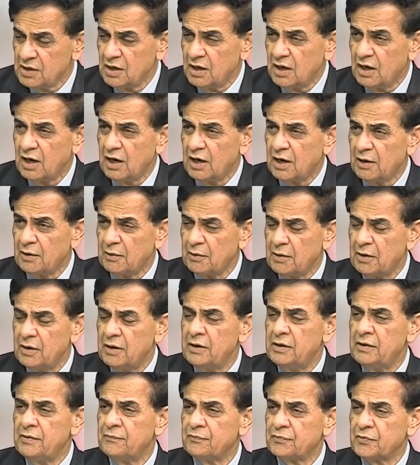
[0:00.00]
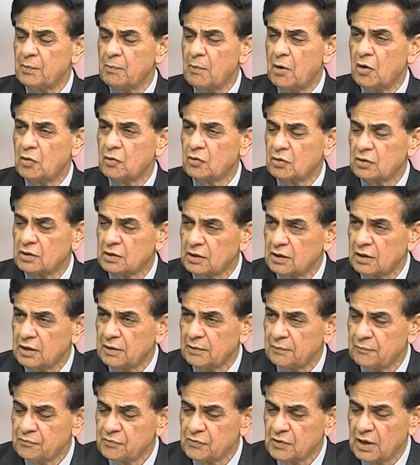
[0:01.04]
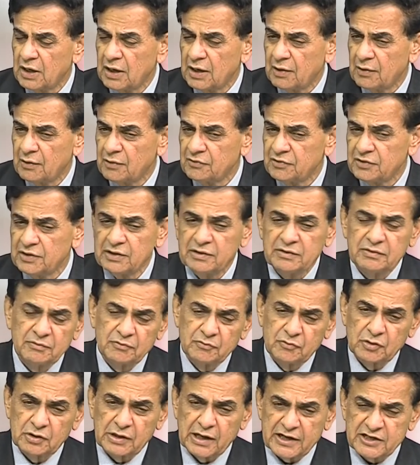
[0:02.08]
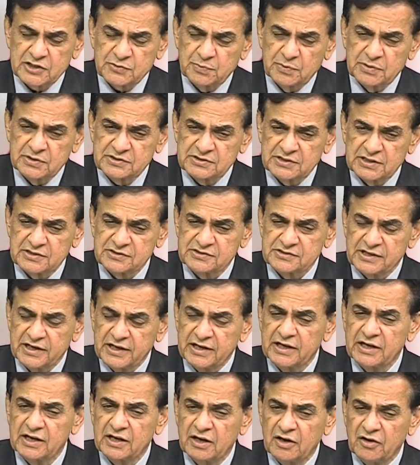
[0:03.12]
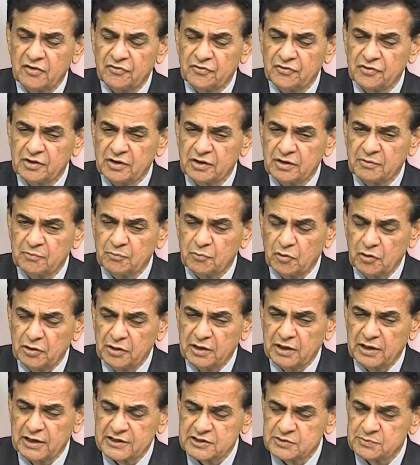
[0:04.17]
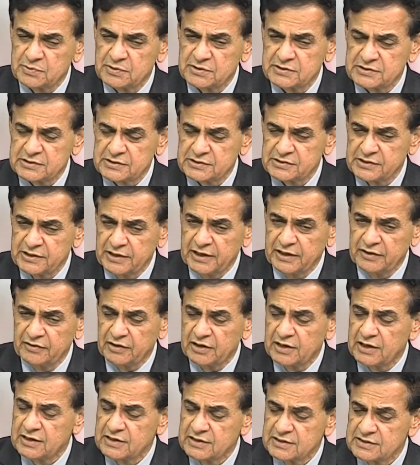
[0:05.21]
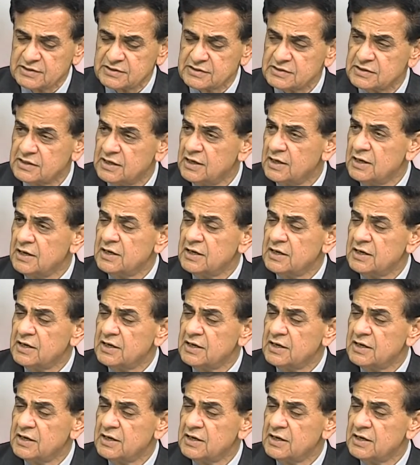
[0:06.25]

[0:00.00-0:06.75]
about what experts are saying, on the political experts are saying that at least